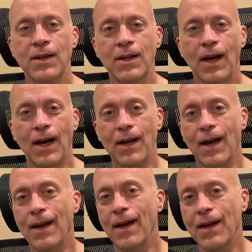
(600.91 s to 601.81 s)

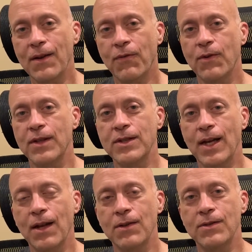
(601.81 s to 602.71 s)
I hike for the
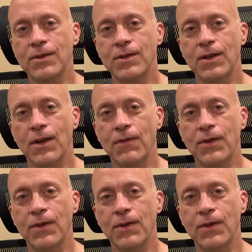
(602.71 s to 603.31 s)
challenge of the